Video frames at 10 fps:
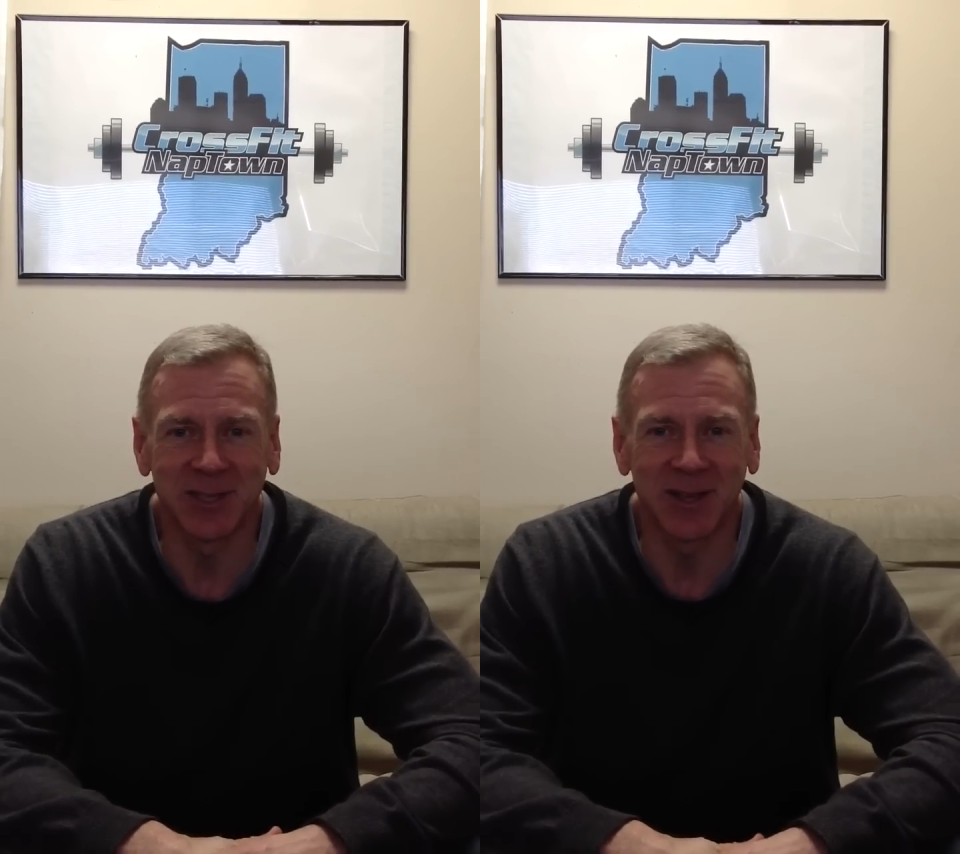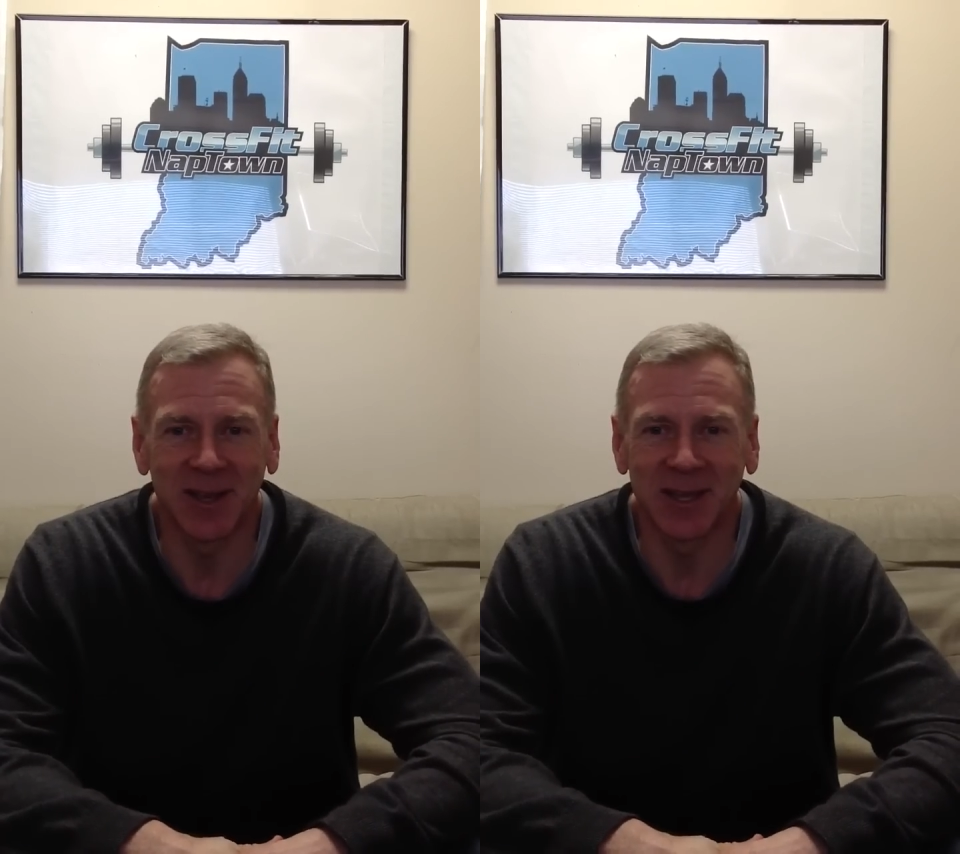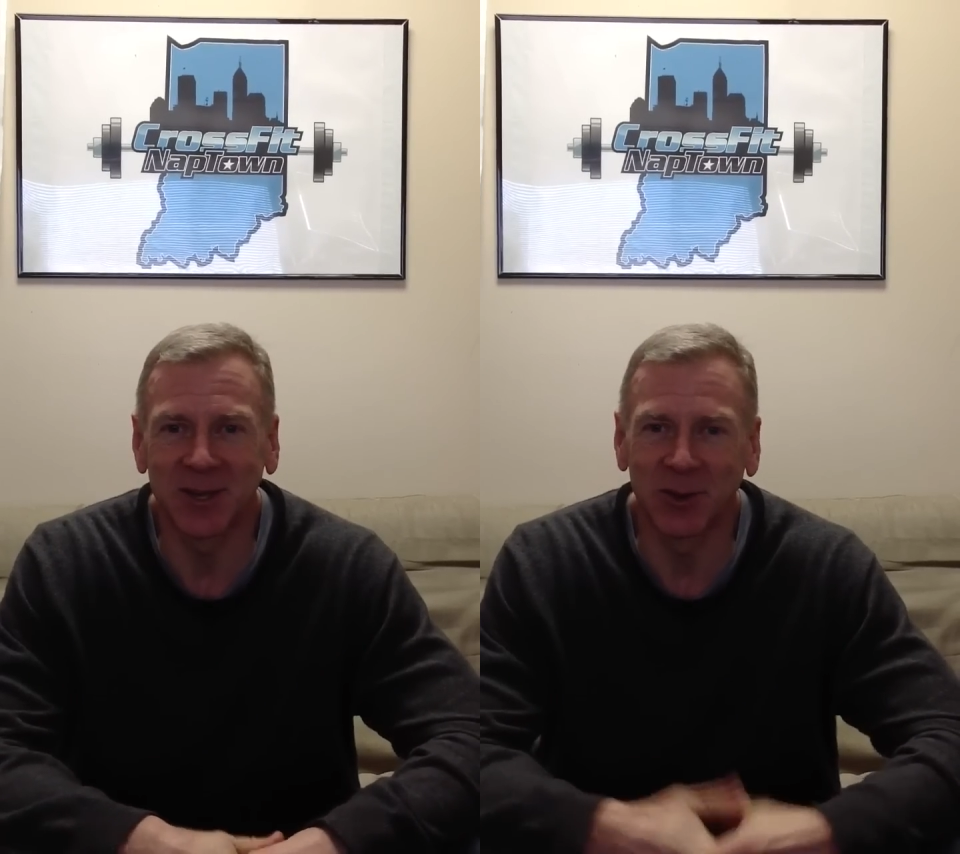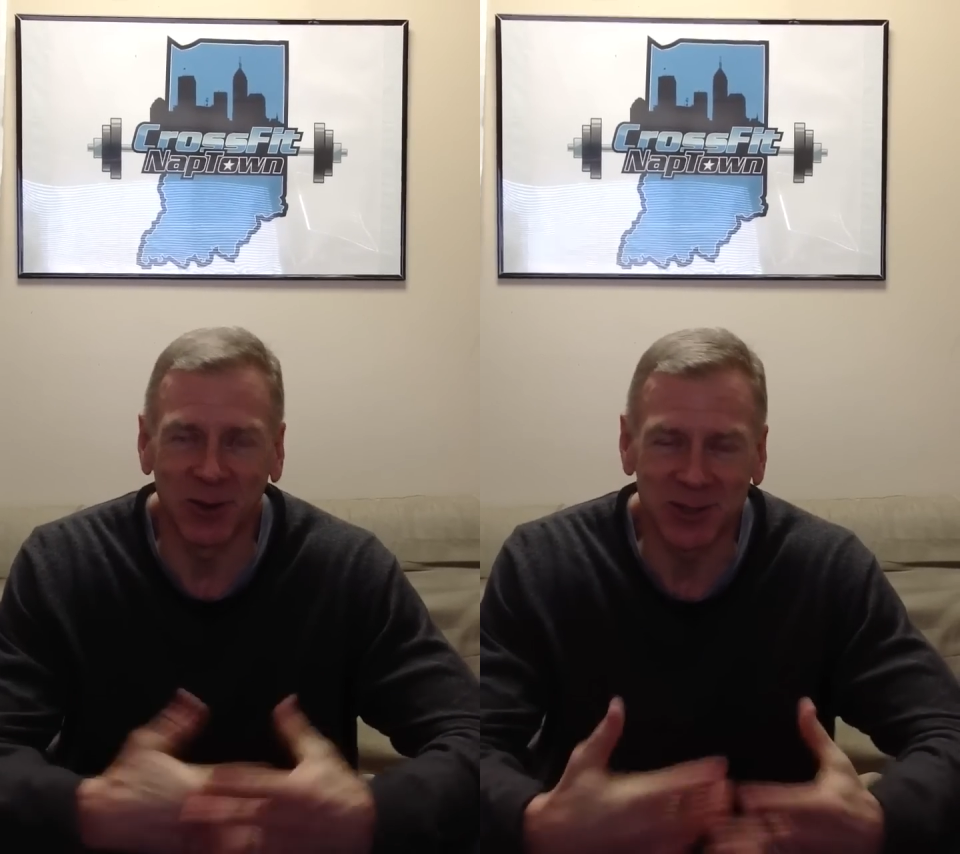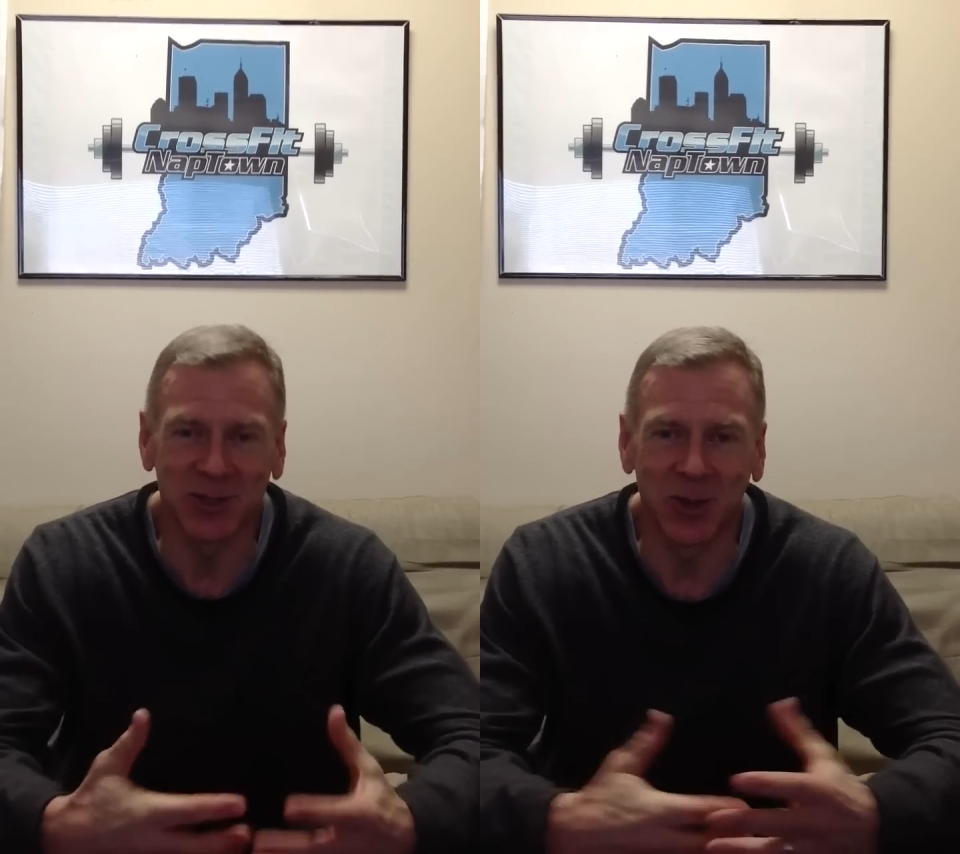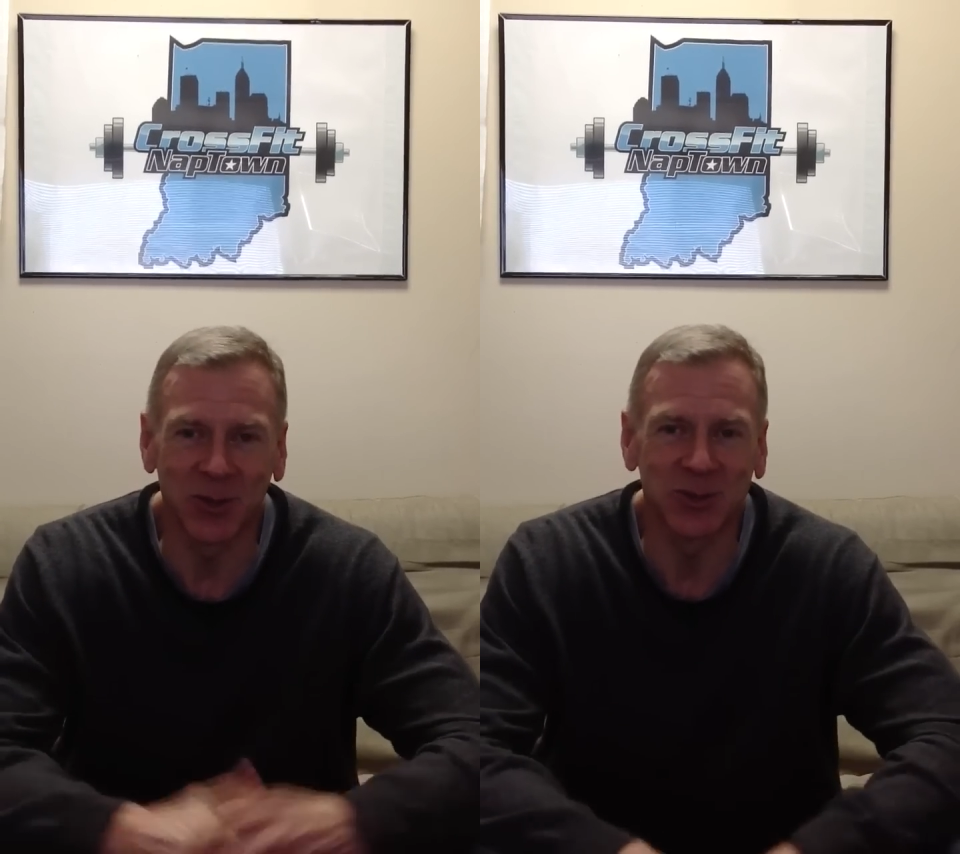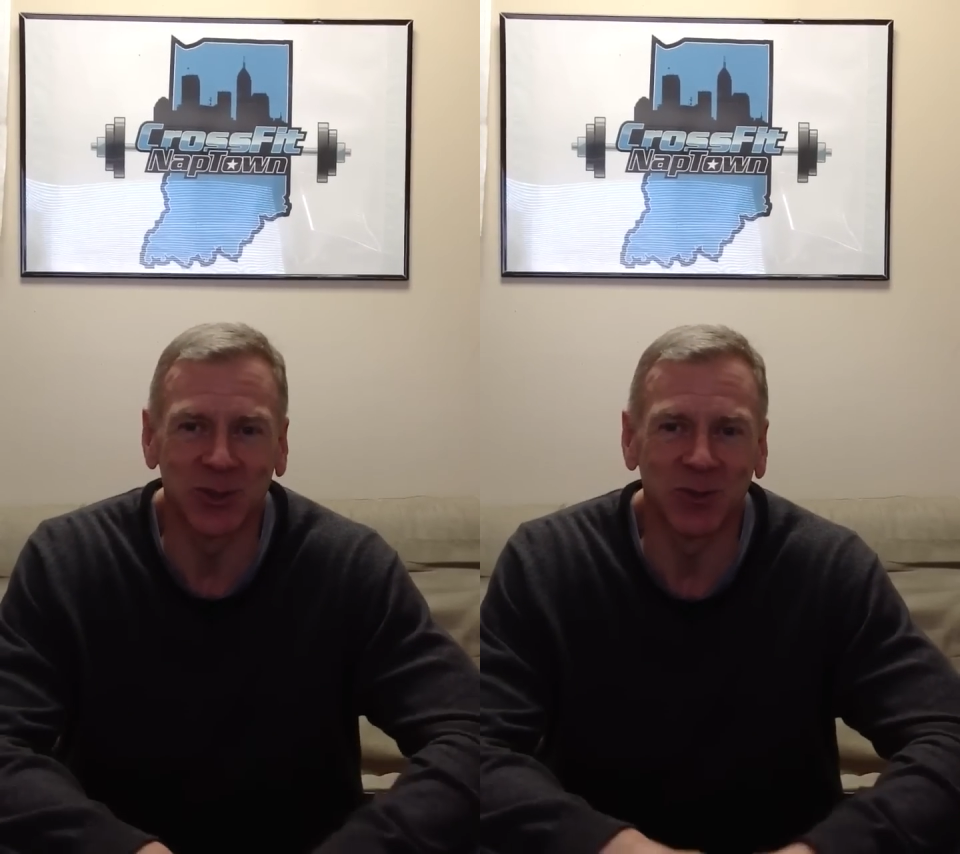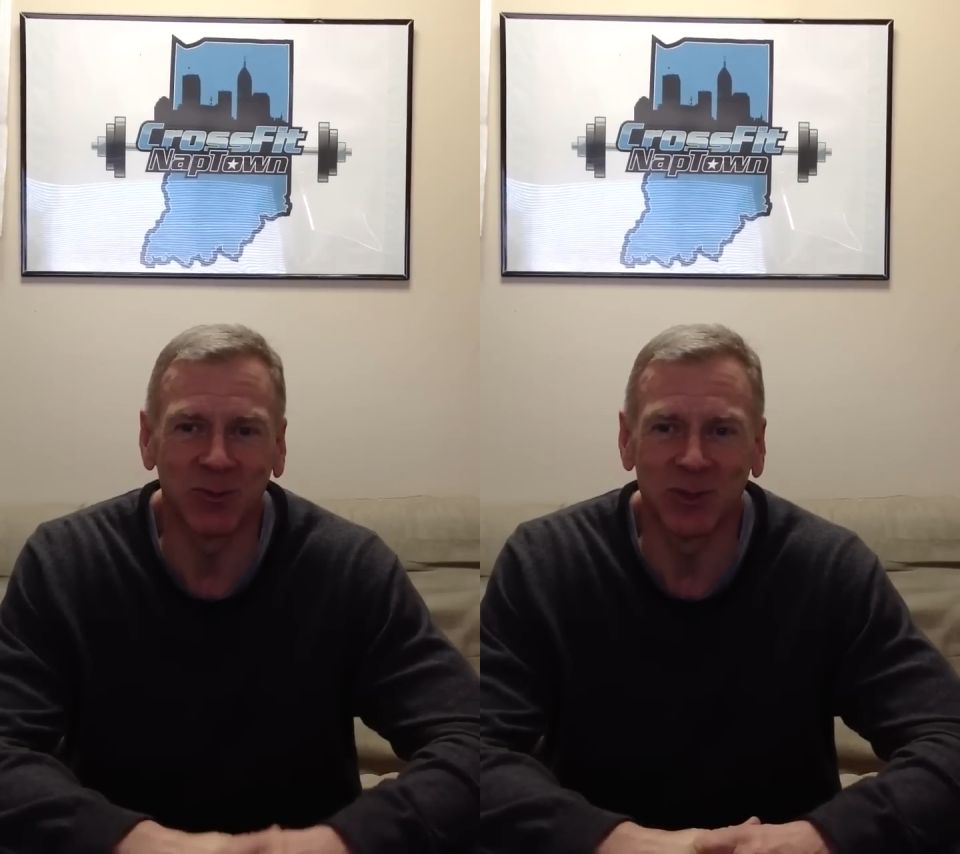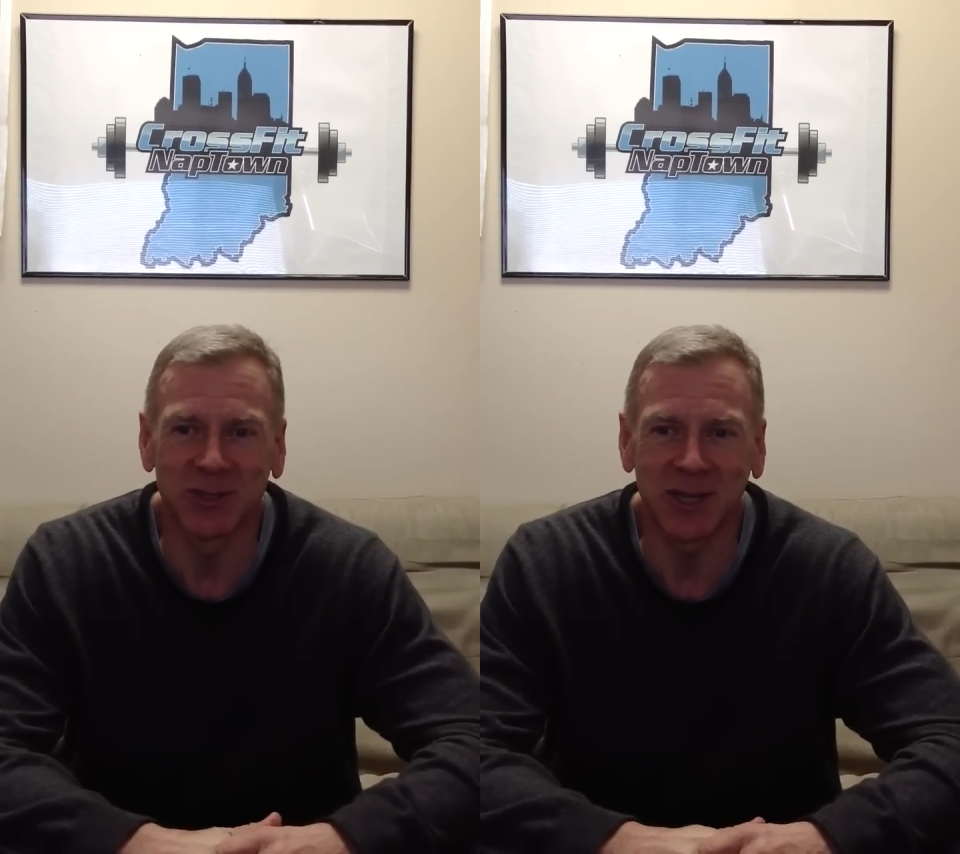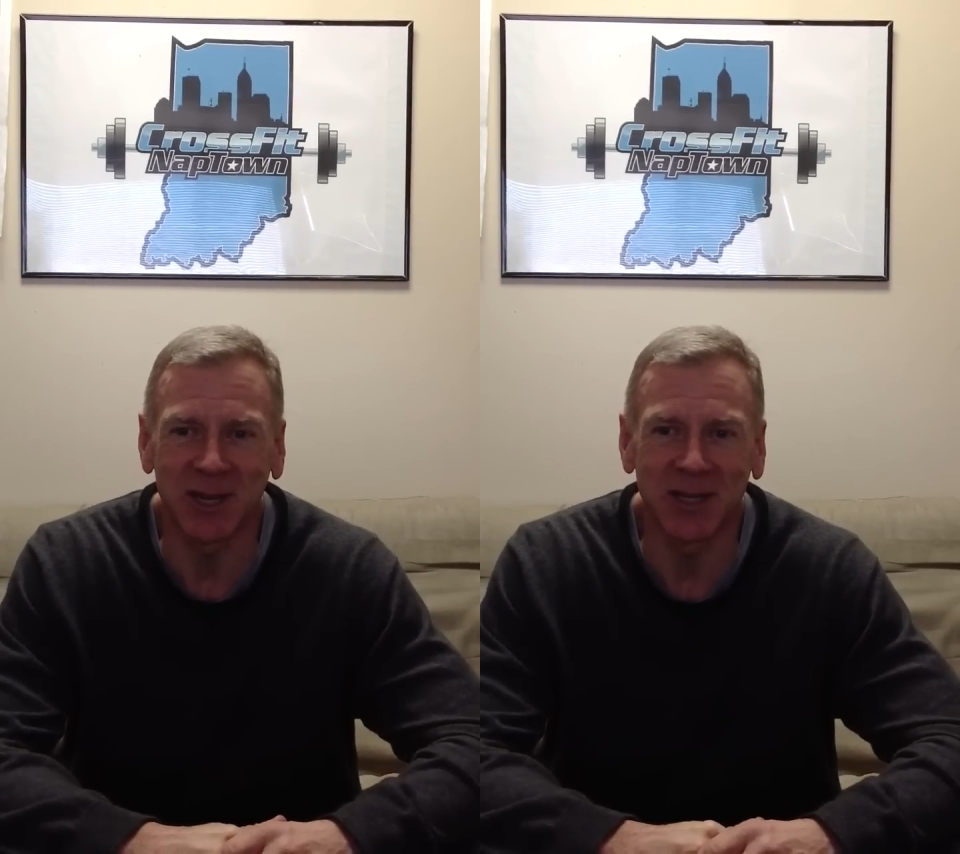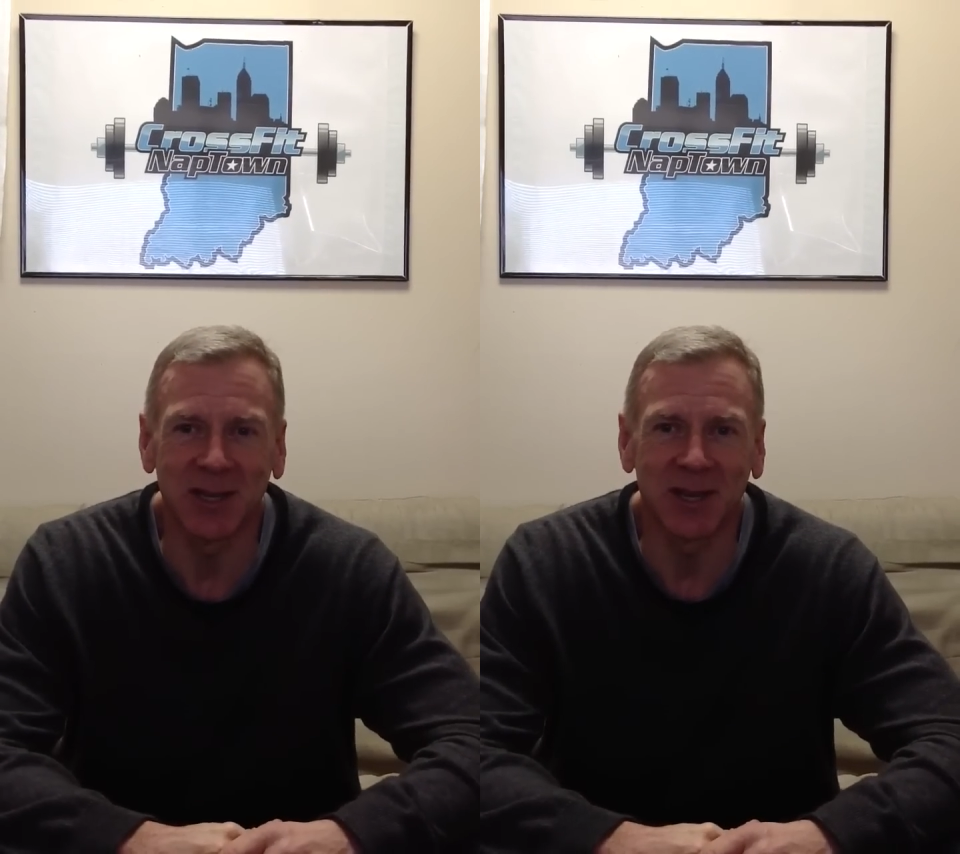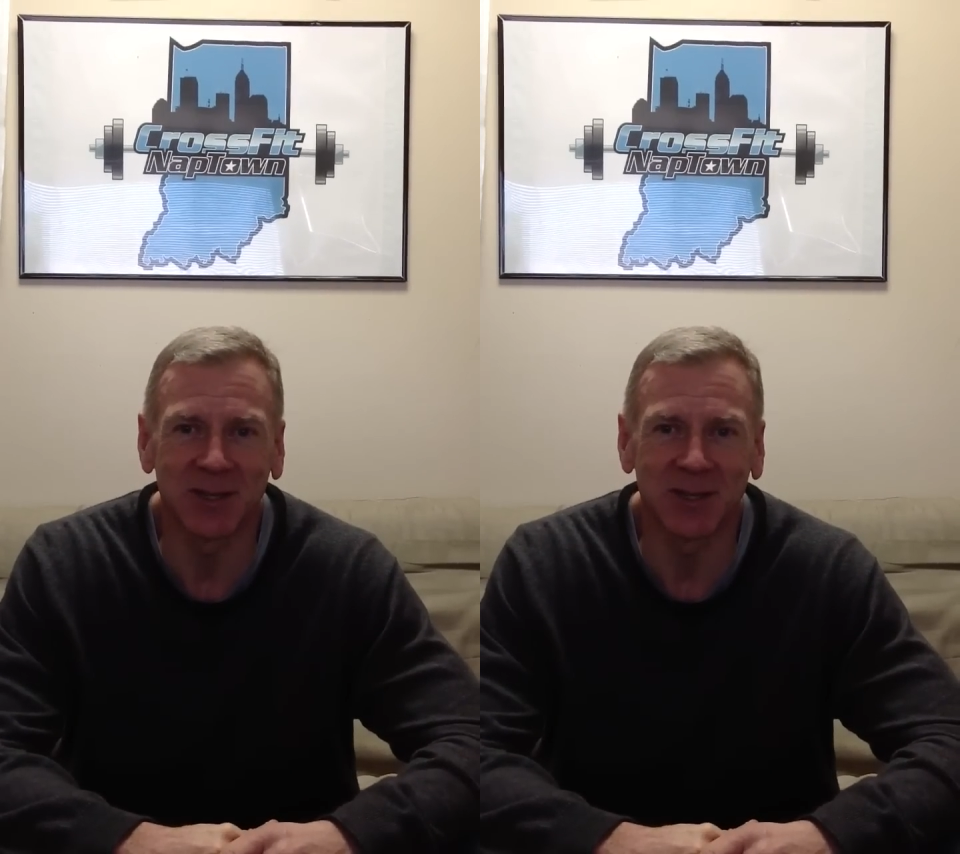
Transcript: encourage those who have recently